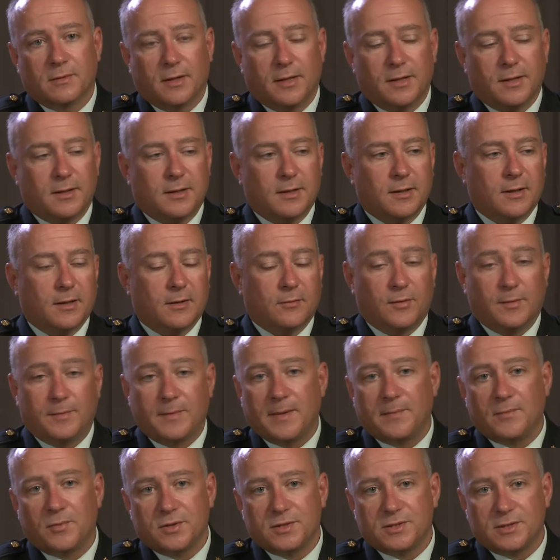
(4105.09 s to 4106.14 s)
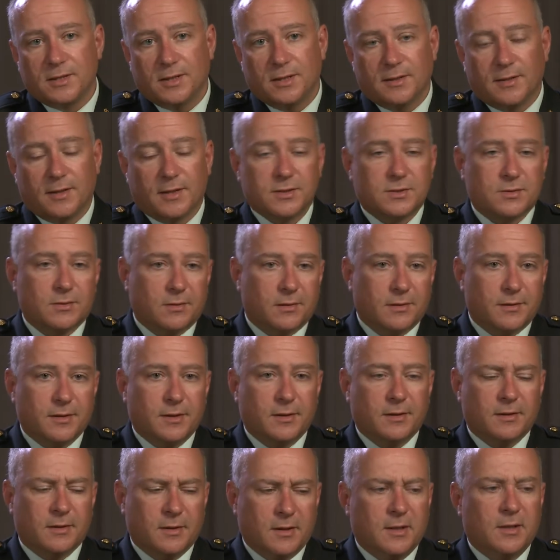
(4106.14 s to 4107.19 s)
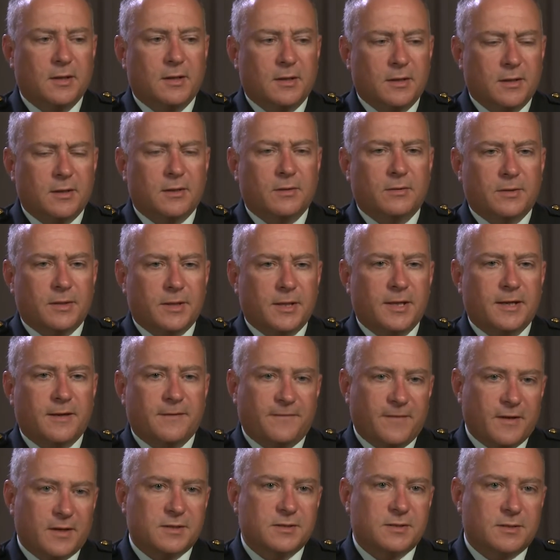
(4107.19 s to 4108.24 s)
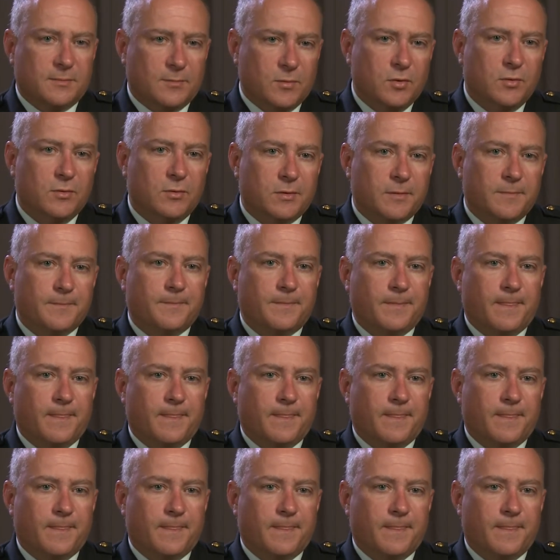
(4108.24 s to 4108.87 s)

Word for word: like Remembrance Day, that sort of thing, it affects the mood.